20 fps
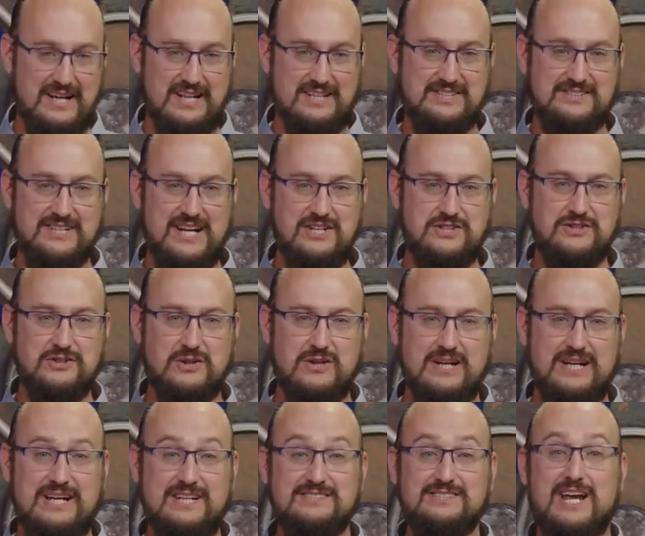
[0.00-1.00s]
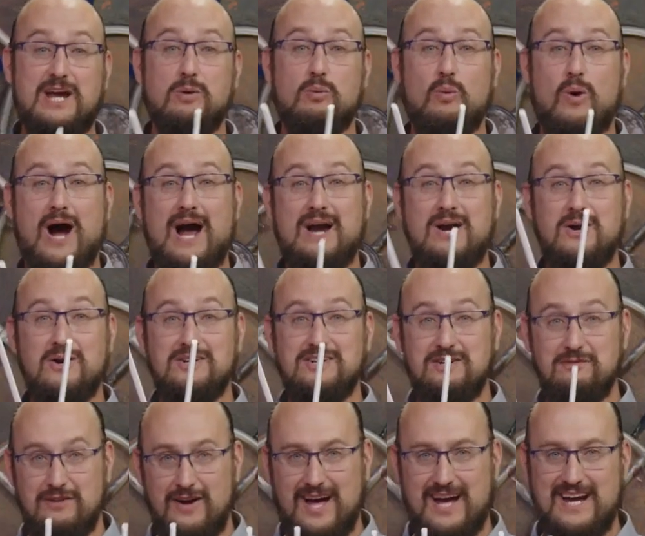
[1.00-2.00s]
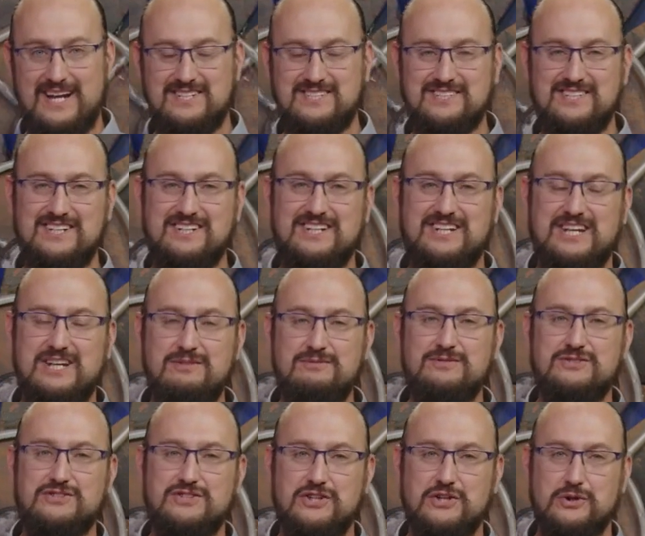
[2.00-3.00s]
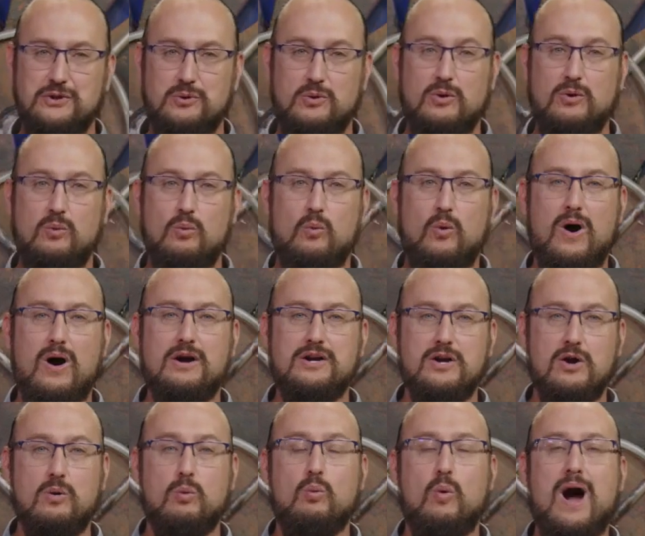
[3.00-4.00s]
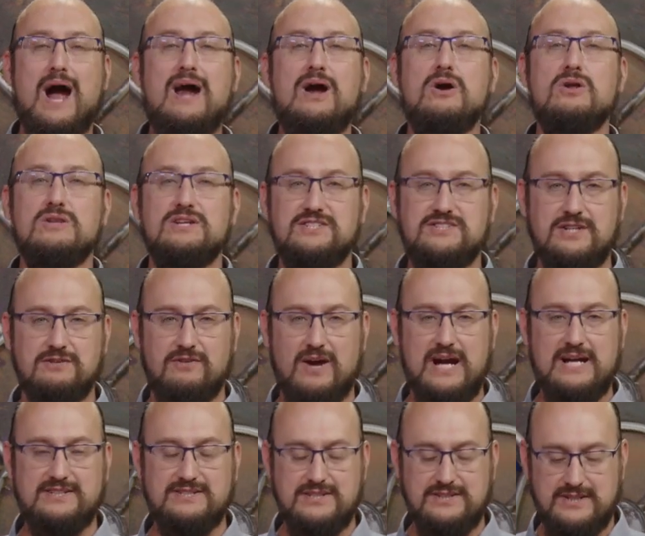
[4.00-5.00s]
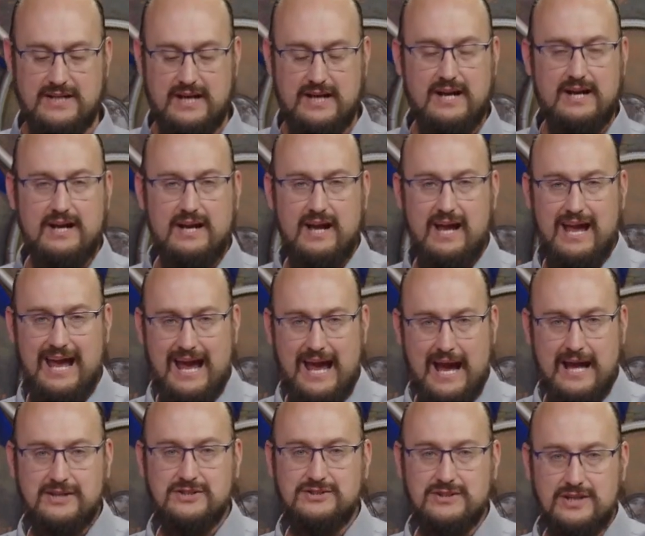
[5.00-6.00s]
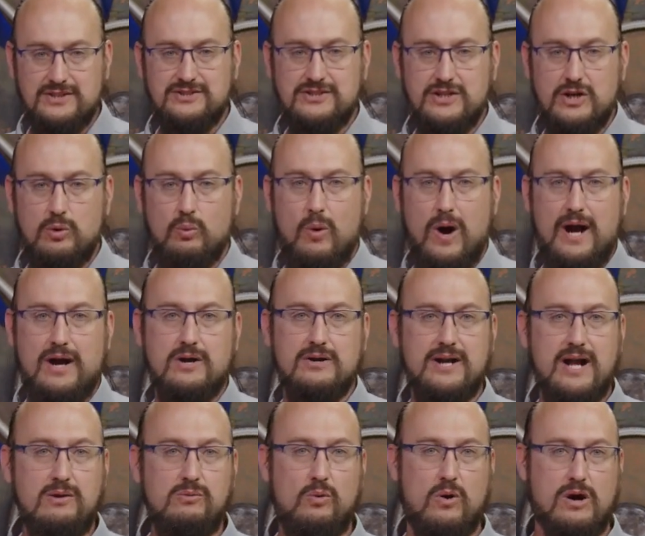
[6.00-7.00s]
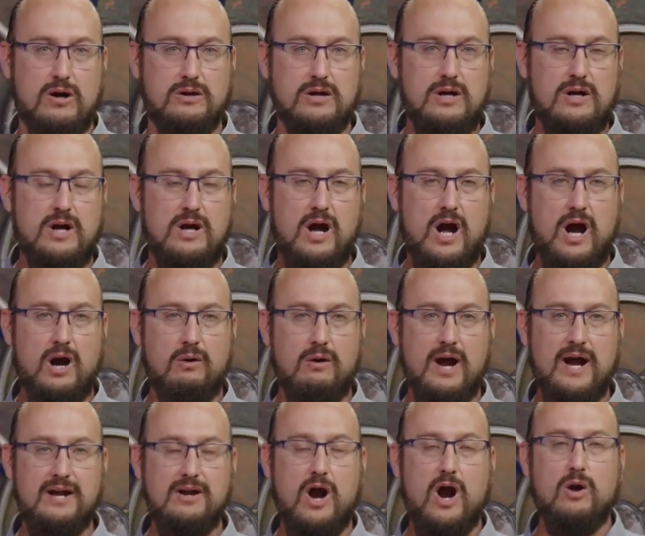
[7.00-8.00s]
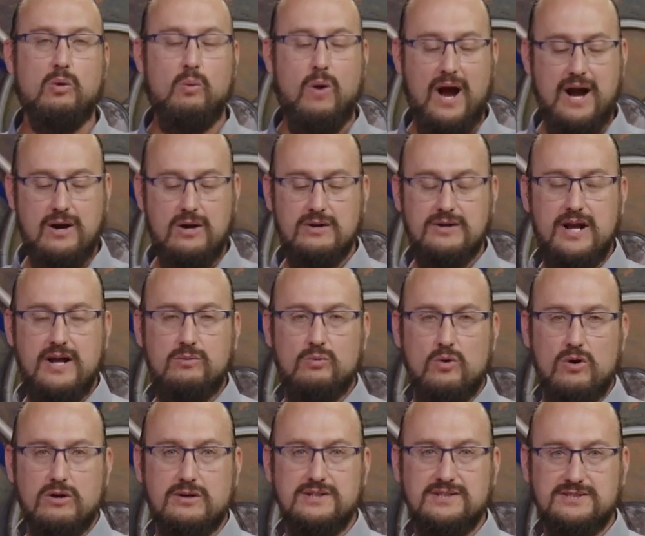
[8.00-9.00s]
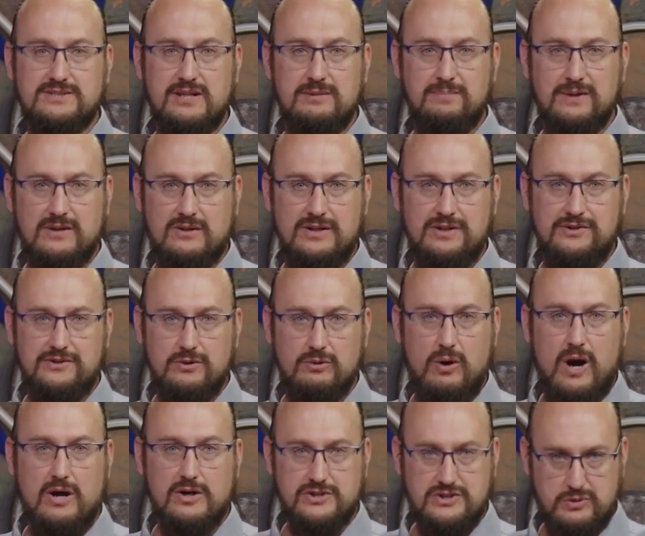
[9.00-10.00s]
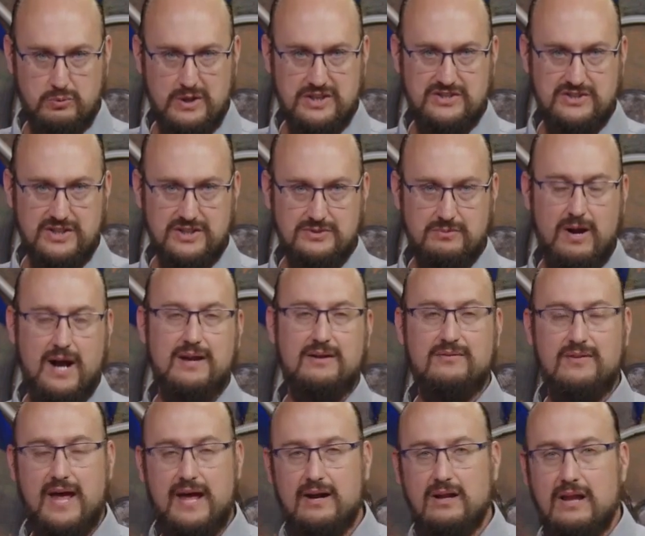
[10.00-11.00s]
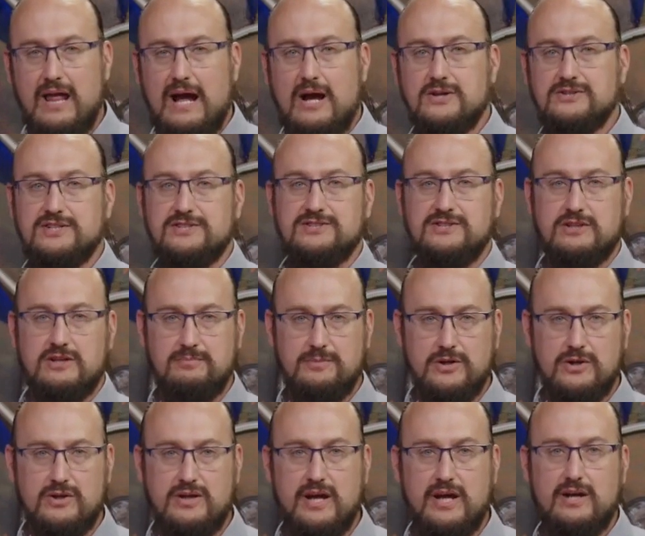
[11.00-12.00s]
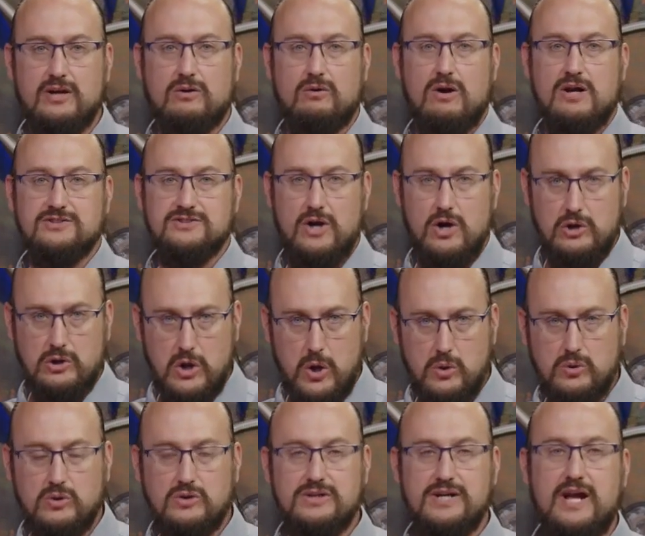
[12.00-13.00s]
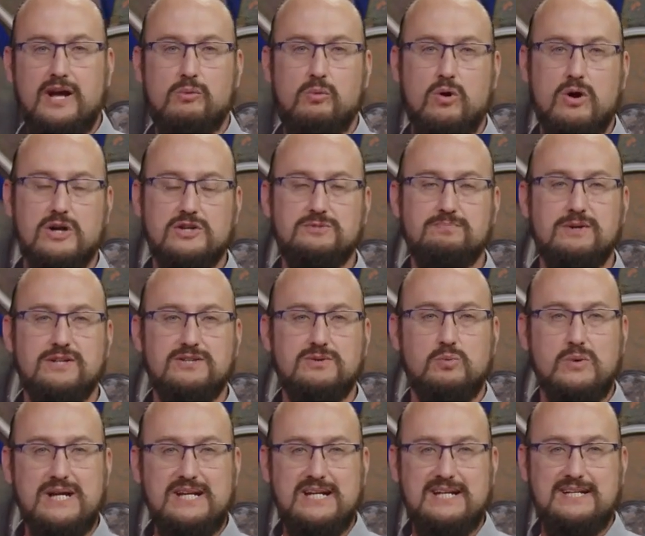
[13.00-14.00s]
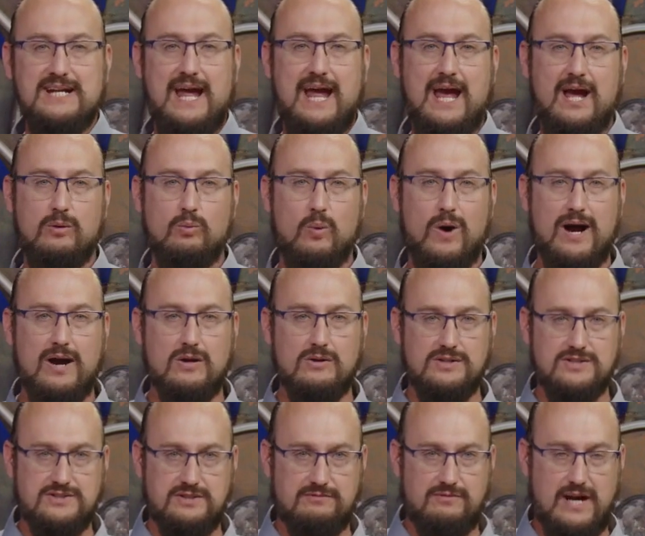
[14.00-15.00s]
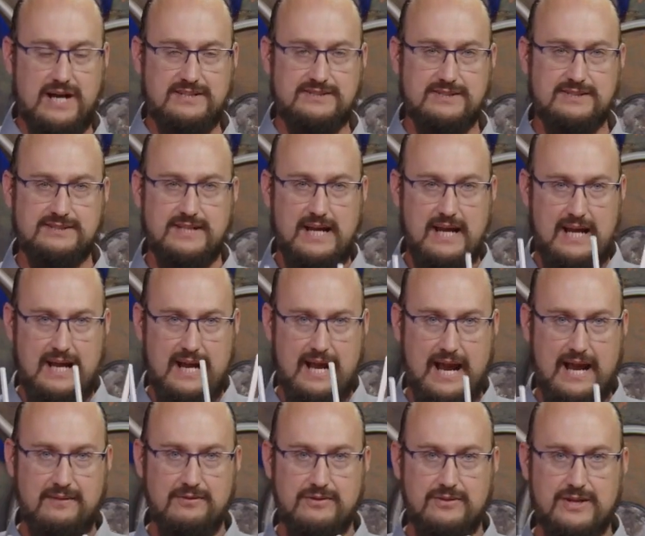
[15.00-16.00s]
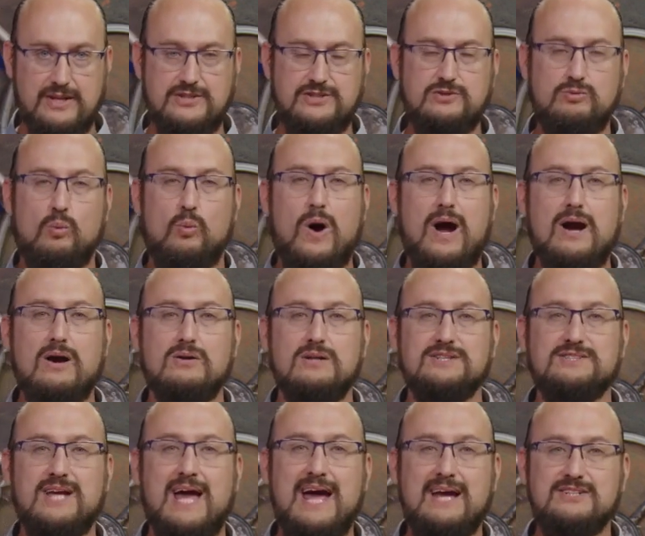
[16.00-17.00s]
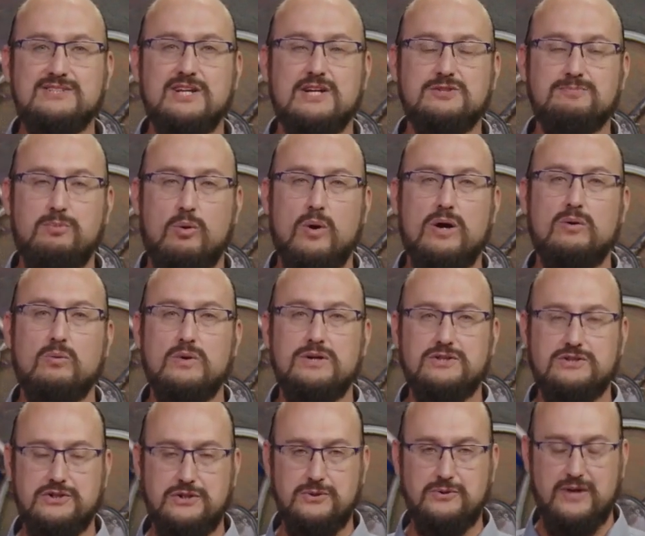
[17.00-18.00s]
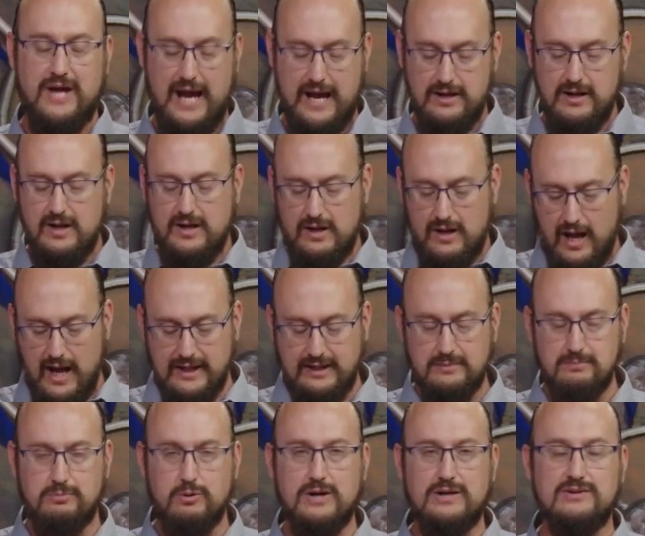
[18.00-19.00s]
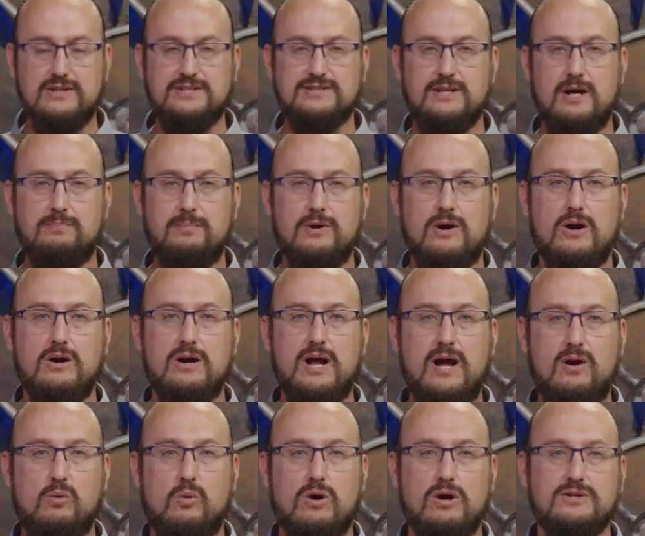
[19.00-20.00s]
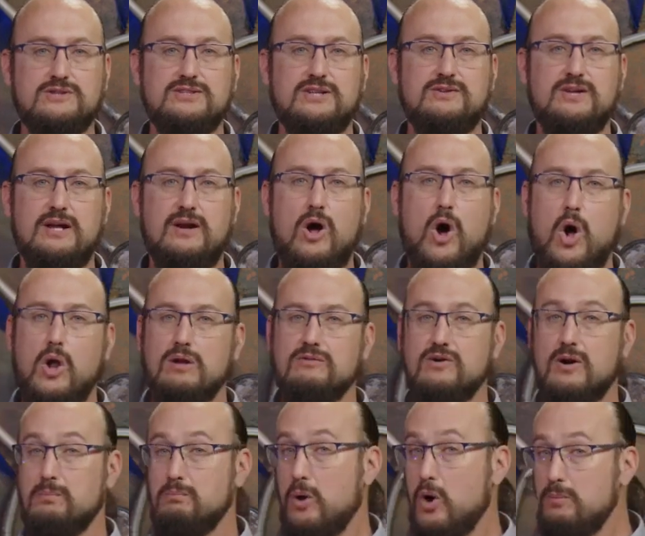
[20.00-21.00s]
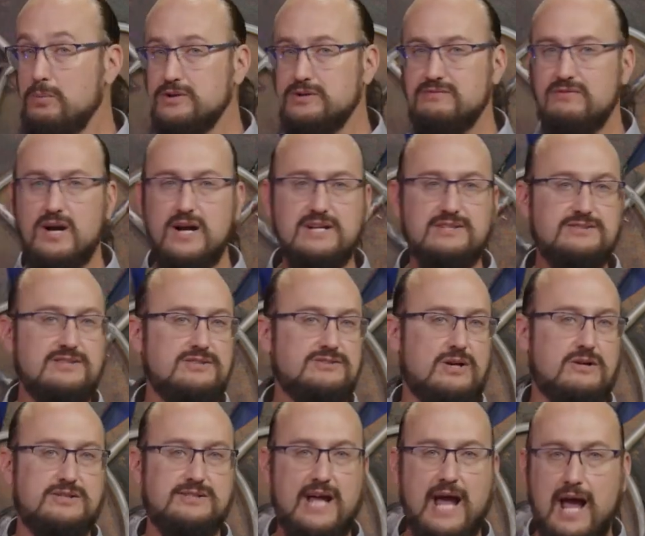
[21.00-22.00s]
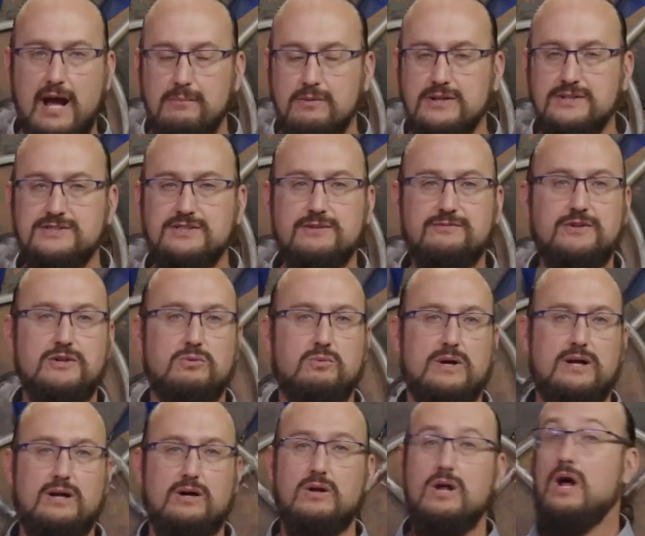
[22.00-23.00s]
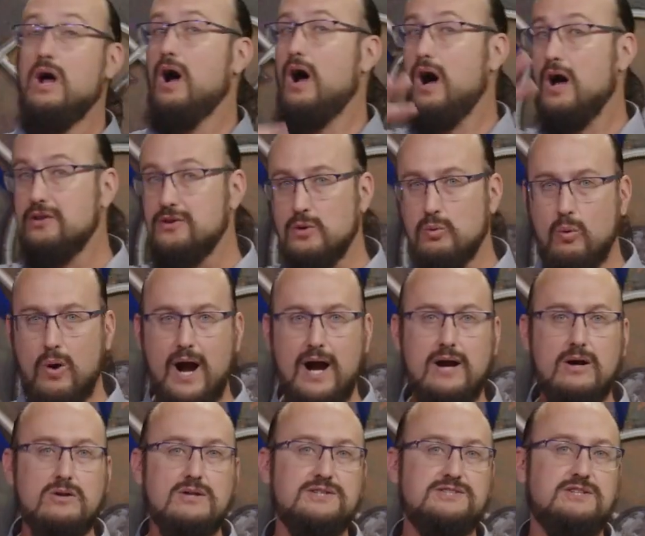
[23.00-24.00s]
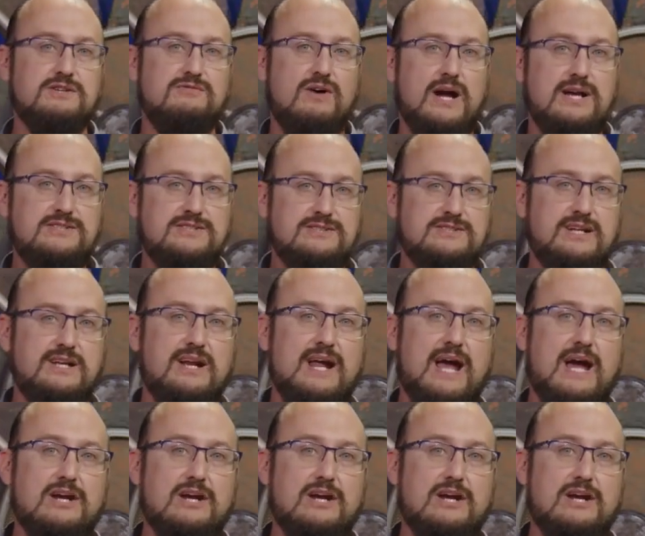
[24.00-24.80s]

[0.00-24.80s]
essentially is a wired device that gives you your wireless devices access to your wired network. All right, our wired network is typically through our switches, right, and that allows us to communicate across our local networks, but we need to add wireless devices, and this wireless access point would do that. I can bring this up on our networks, and then all of our mobile devices, our tablets, if you will, other wireless devices can